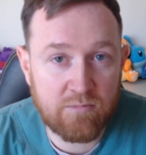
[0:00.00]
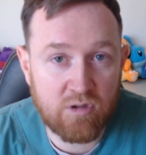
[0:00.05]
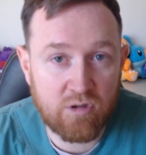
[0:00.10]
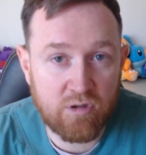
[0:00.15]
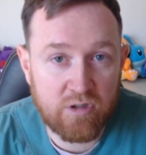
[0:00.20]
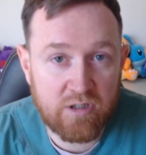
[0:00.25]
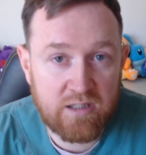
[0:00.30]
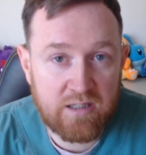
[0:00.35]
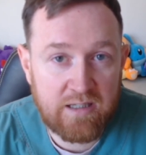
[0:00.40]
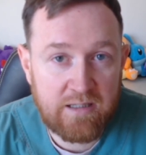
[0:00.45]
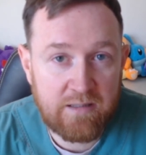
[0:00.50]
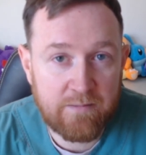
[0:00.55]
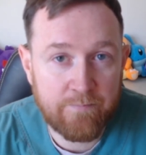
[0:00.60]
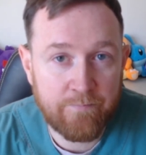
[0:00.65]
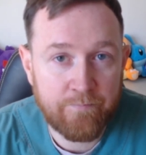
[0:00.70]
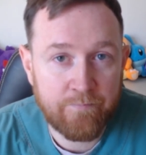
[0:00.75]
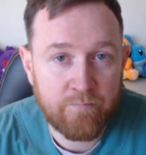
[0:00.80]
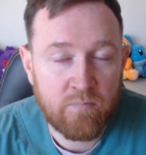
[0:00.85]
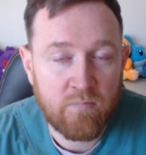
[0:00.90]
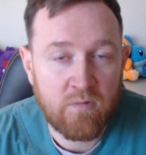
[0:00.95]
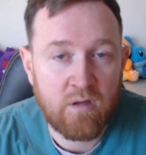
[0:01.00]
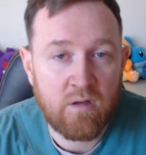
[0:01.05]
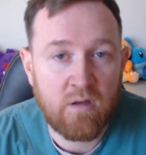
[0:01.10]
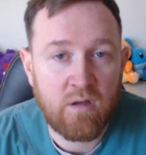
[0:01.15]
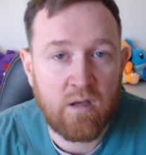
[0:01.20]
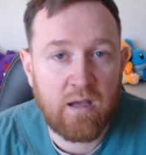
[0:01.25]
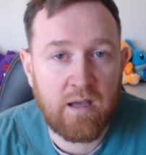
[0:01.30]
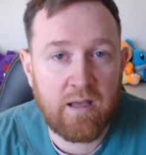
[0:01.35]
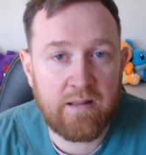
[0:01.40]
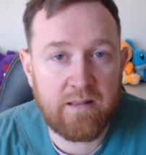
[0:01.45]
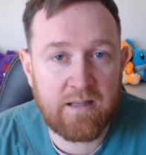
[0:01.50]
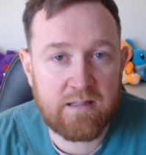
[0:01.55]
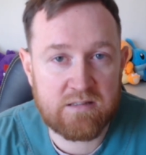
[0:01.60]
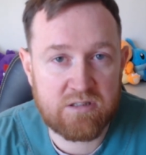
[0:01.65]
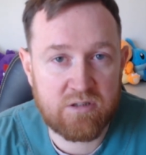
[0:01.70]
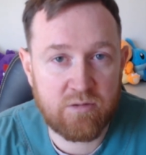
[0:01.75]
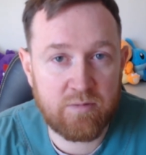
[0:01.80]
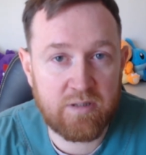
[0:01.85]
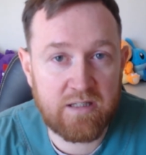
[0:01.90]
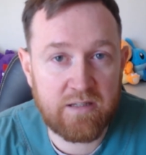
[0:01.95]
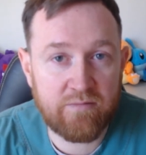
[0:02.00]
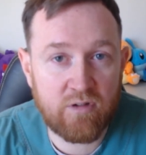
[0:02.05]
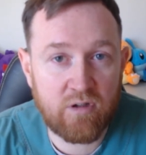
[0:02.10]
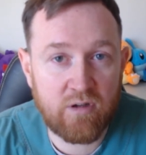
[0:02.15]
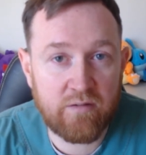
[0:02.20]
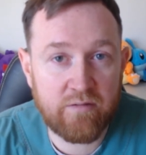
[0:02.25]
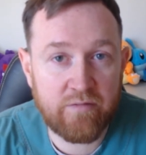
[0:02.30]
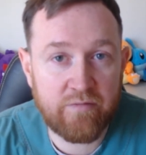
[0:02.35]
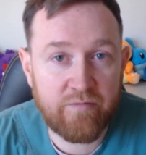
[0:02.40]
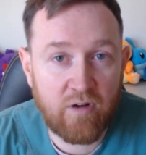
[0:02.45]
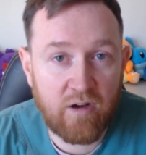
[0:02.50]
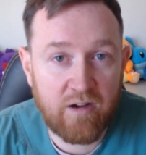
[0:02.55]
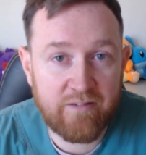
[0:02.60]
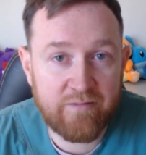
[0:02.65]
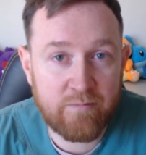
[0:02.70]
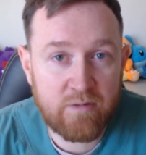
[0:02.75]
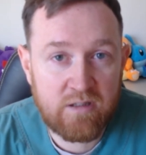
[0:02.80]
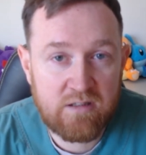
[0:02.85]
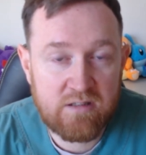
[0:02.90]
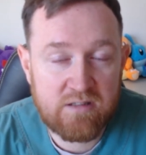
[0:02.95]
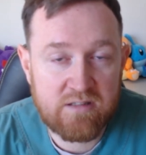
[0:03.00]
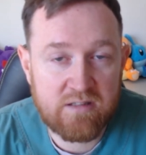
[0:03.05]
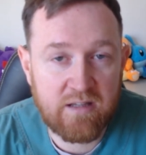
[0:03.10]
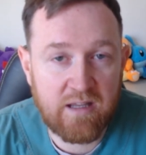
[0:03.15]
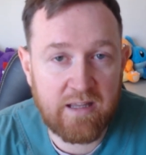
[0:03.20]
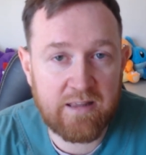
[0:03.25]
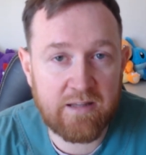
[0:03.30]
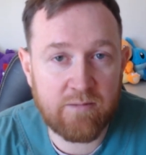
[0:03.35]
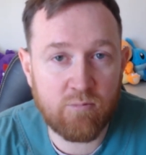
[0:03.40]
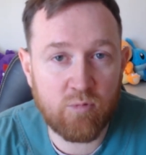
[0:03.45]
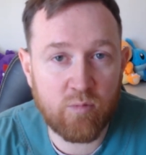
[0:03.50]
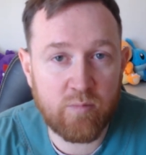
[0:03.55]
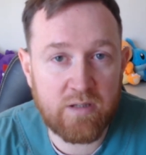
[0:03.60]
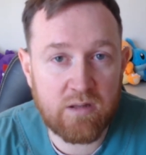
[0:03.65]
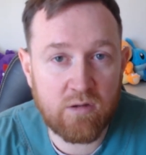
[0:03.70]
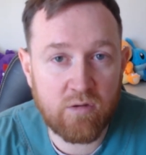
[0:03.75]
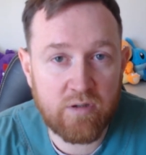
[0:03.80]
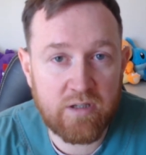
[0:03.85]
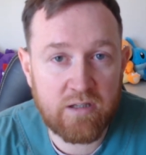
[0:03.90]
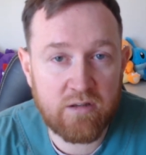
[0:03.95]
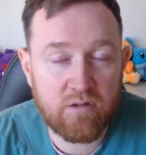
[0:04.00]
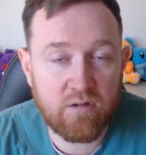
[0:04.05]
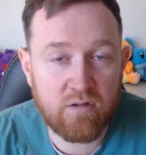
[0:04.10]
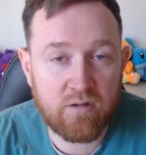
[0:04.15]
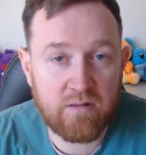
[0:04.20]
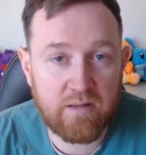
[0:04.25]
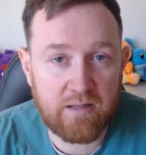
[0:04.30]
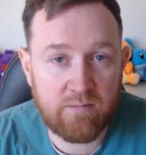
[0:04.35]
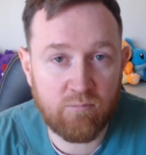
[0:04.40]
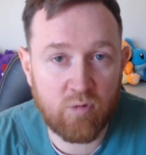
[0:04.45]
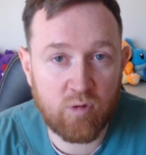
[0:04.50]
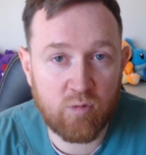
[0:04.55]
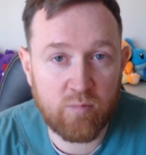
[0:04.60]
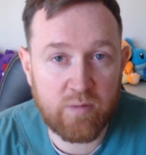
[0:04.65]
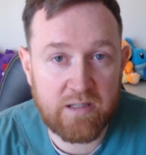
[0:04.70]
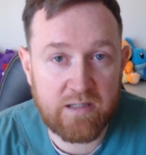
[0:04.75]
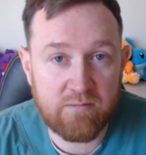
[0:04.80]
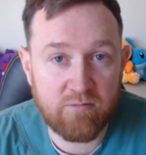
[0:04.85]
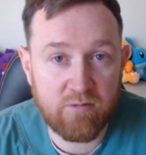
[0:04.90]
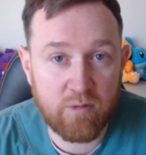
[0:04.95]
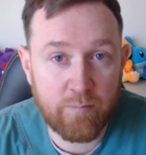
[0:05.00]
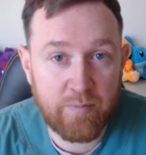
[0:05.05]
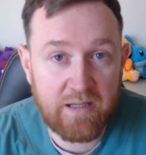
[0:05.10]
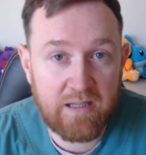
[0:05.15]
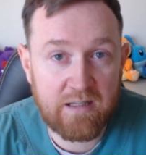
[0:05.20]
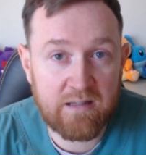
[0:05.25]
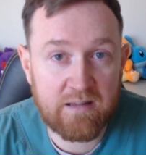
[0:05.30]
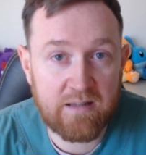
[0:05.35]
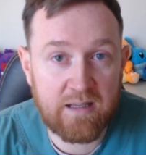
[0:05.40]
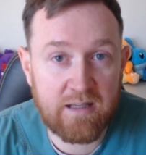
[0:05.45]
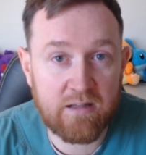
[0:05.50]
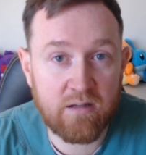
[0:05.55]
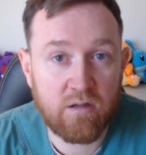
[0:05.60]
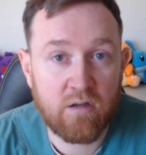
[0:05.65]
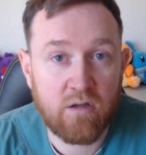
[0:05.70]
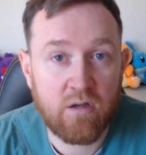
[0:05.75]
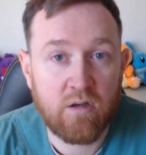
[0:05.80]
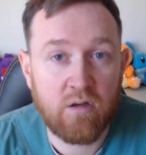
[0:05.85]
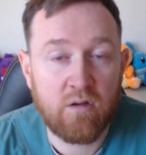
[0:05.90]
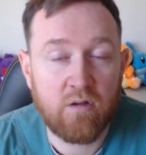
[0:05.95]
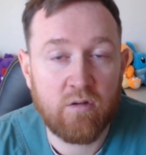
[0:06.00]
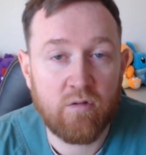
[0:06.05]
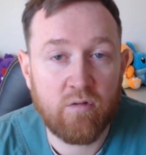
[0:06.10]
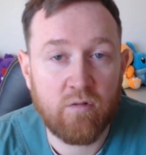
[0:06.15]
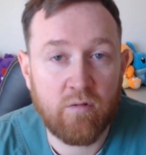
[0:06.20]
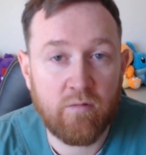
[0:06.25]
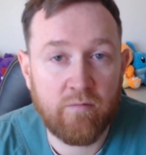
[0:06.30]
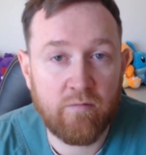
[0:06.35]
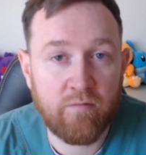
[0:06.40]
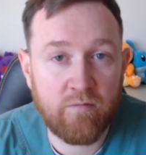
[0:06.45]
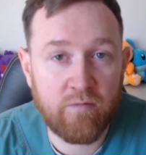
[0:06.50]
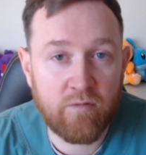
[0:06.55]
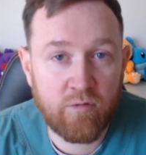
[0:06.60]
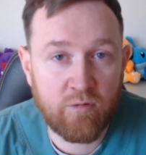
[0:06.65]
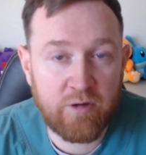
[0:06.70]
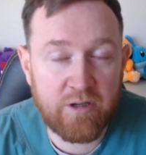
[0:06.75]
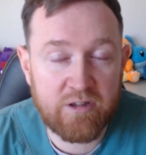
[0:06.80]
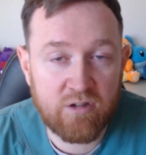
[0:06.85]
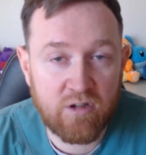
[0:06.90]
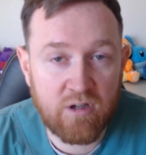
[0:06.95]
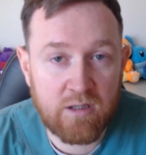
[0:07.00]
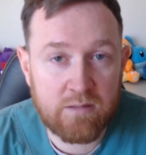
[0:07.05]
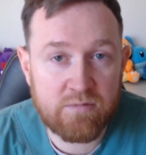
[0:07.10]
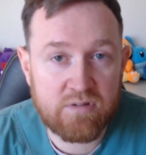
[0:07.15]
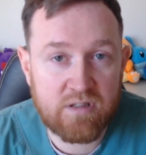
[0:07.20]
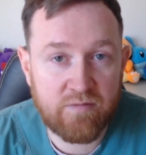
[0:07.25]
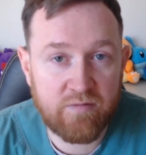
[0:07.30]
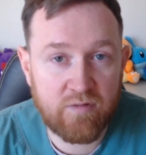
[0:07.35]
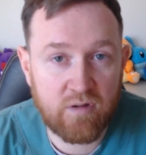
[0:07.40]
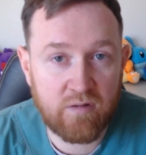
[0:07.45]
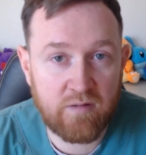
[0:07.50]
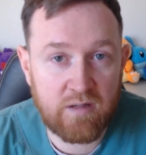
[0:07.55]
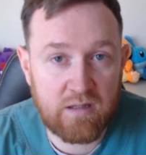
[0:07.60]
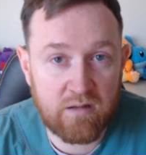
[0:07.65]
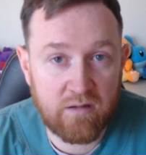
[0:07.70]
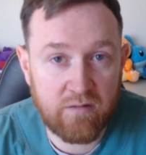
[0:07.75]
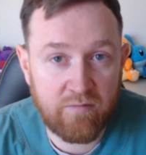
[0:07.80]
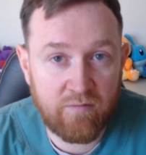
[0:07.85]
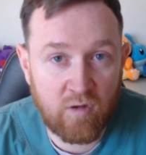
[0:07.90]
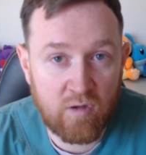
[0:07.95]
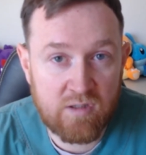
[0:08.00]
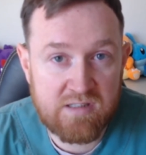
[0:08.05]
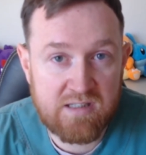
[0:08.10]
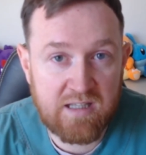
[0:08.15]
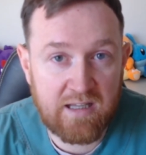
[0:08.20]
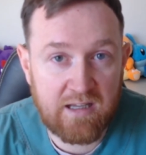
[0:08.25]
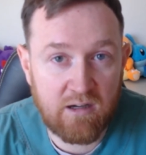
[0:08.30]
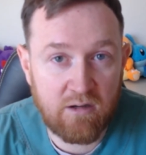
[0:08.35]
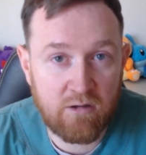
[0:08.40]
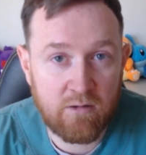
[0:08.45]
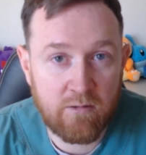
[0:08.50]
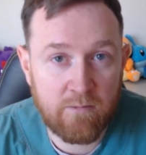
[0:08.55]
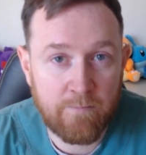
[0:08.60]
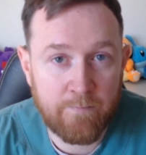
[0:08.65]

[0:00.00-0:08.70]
gluconate, and that's to be given over 5 minutes, and then we'll be repeating that 3 times in the first hour.